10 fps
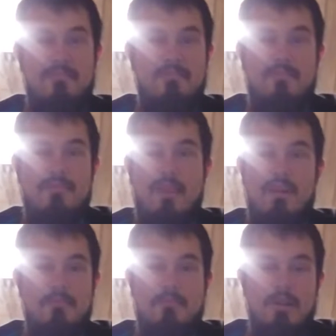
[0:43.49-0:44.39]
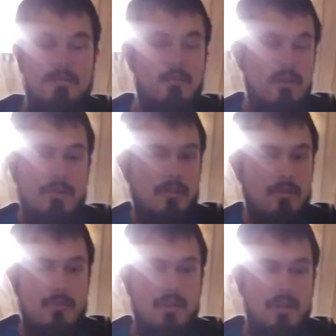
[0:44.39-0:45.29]
not much more
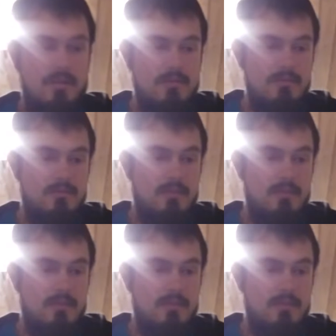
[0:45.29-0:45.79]
difficult to work on.